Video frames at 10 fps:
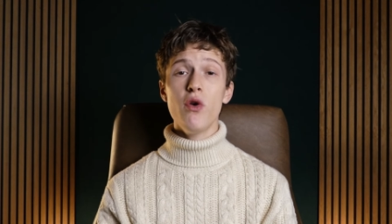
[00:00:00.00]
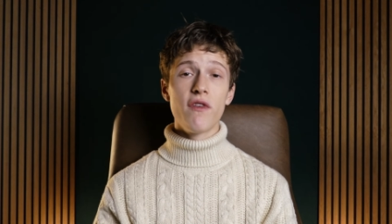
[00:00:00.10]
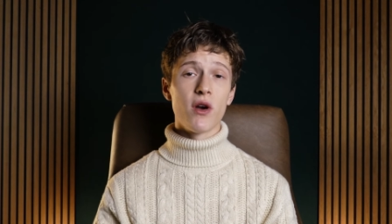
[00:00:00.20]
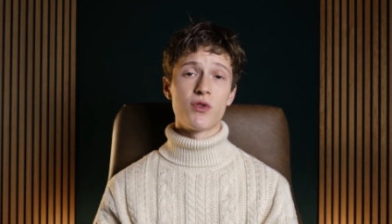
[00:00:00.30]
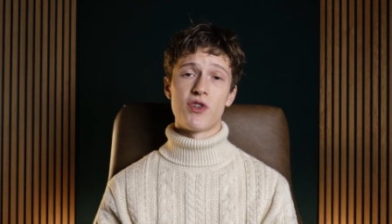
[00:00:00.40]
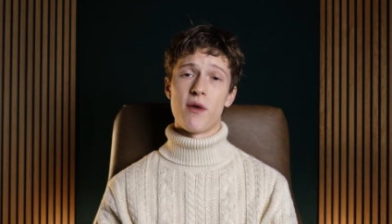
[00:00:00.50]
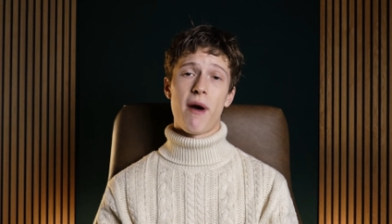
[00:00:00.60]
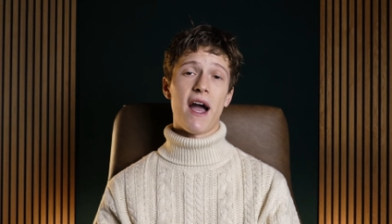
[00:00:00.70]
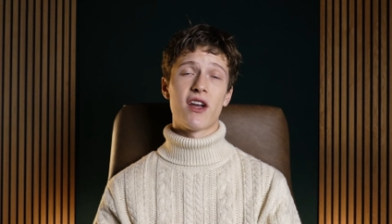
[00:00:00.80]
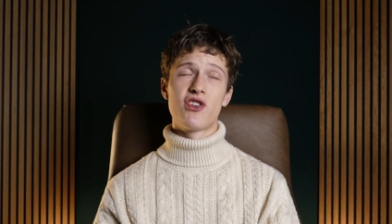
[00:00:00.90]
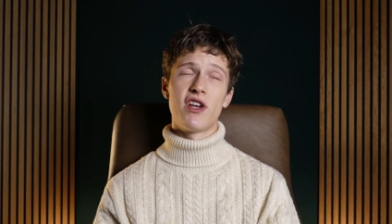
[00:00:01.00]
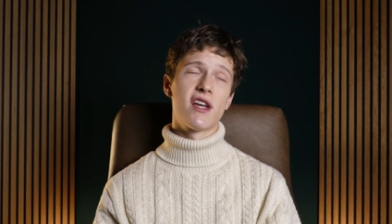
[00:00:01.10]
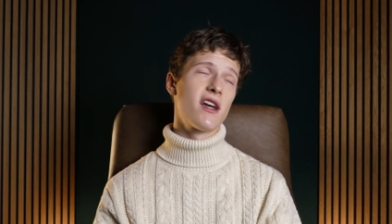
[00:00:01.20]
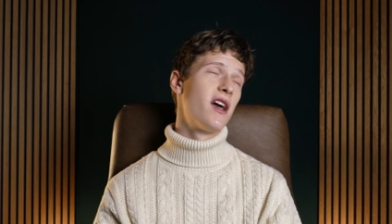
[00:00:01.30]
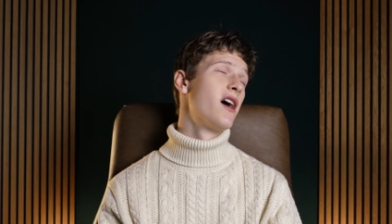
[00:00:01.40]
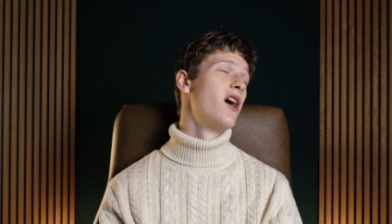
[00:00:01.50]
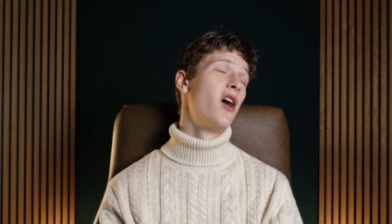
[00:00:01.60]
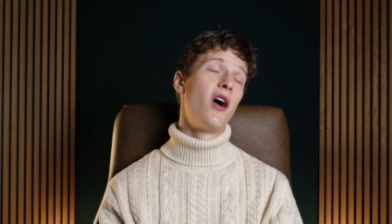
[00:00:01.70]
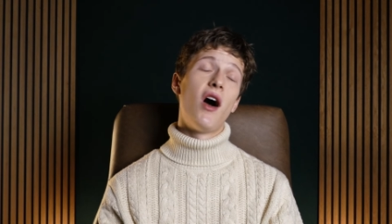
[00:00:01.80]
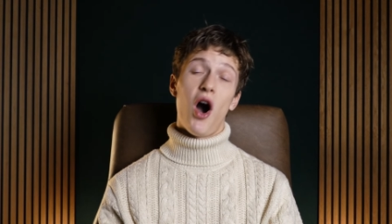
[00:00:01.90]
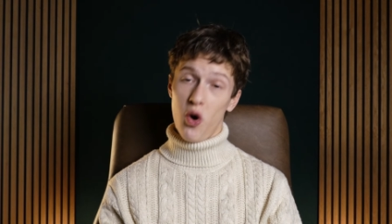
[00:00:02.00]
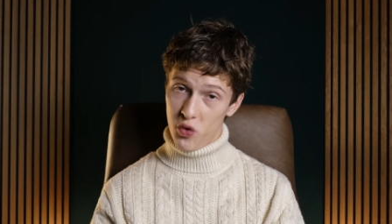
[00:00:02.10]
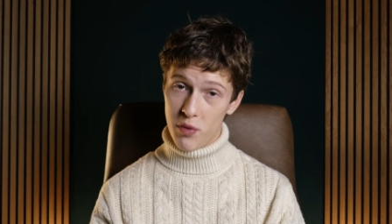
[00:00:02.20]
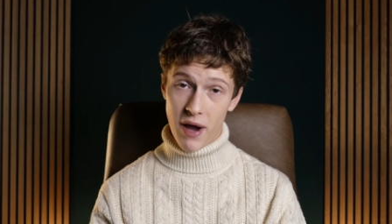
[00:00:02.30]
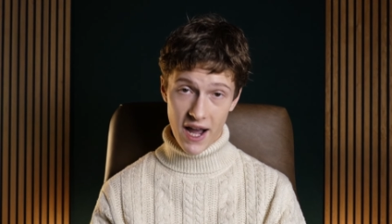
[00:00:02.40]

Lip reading: Moving on to the packaging. Oh, the